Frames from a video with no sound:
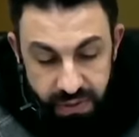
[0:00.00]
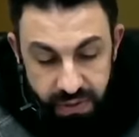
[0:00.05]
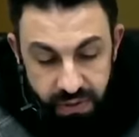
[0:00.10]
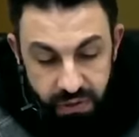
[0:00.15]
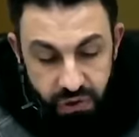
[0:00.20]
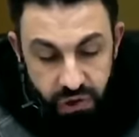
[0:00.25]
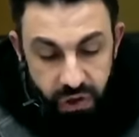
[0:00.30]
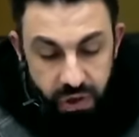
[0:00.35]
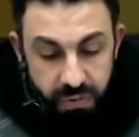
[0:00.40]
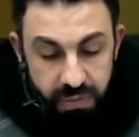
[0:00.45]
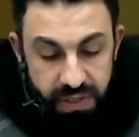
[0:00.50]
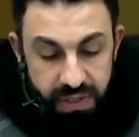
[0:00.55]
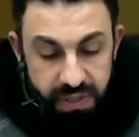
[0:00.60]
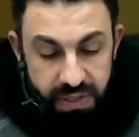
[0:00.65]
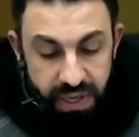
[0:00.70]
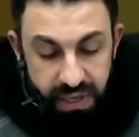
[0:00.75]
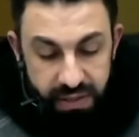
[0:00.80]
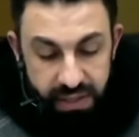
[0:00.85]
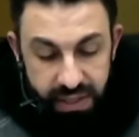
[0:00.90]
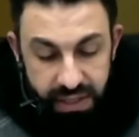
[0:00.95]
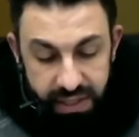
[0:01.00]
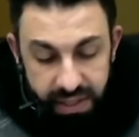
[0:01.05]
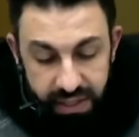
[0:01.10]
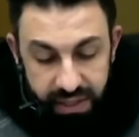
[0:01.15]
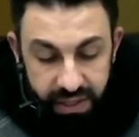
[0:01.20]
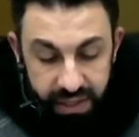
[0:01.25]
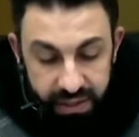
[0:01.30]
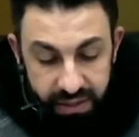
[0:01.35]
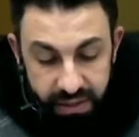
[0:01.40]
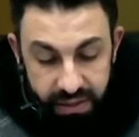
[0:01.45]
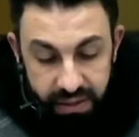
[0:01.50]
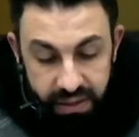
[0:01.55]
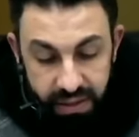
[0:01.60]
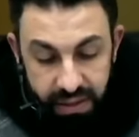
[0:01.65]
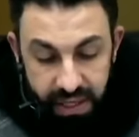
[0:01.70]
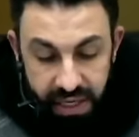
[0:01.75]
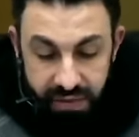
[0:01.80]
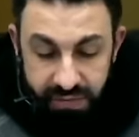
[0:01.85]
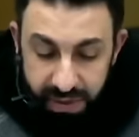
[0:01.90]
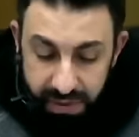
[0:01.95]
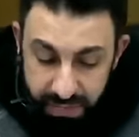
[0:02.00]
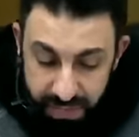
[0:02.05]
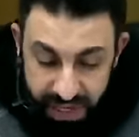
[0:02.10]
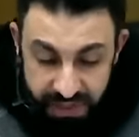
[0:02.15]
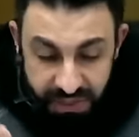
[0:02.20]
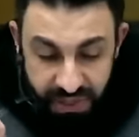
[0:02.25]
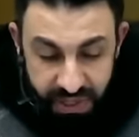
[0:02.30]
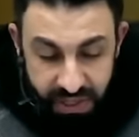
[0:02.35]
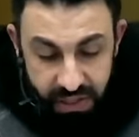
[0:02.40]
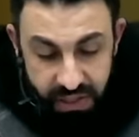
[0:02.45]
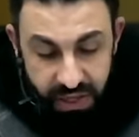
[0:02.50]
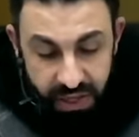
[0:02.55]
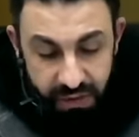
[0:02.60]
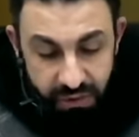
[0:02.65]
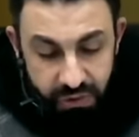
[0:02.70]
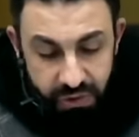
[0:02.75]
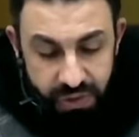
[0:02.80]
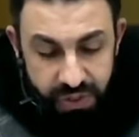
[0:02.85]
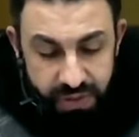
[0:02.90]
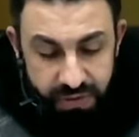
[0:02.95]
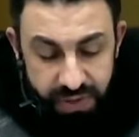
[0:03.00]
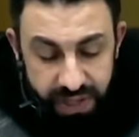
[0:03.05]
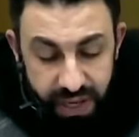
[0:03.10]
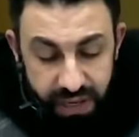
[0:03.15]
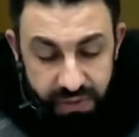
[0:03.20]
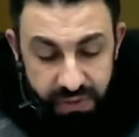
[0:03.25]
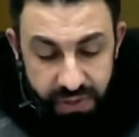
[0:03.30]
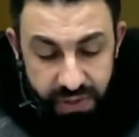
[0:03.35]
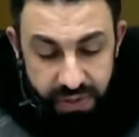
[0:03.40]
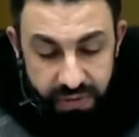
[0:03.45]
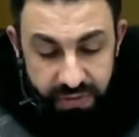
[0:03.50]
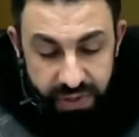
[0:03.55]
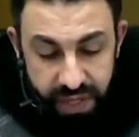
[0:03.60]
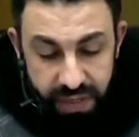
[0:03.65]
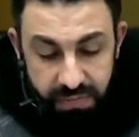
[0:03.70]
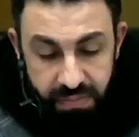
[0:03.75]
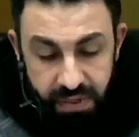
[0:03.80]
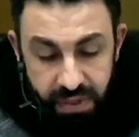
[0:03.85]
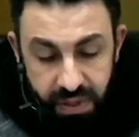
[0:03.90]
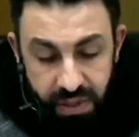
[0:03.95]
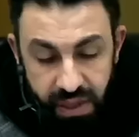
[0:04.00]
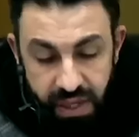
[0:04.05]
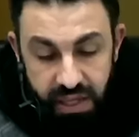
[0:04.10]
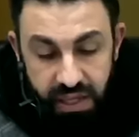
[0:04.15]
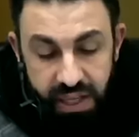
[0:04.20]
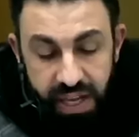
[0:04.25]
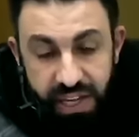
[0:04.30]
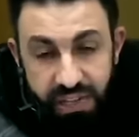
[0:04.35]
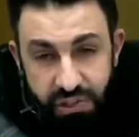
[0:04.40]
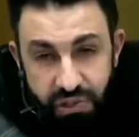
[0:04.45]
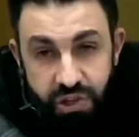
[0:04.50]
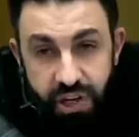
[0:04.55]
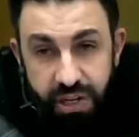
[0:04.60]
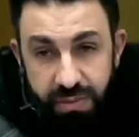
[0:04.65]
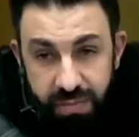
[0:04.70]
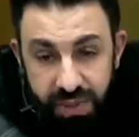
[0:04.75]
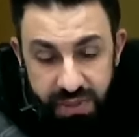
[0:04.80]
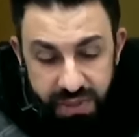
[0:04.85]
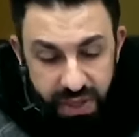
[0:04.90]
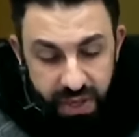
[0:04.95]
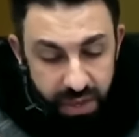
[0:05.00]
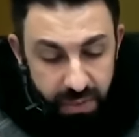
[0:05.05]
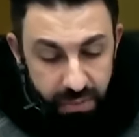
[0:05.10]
The Germans under Hitler even massacred hundreds of thousands of them in gas chambers.